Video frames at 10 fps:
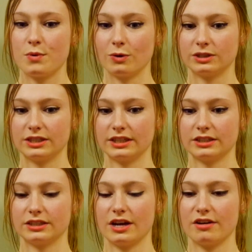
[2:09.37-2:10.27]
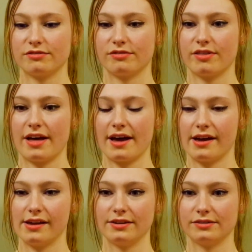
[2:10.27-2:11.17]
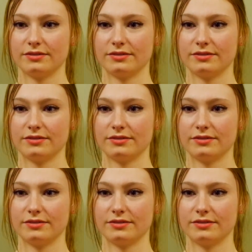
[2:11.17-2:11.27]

Posting stuff that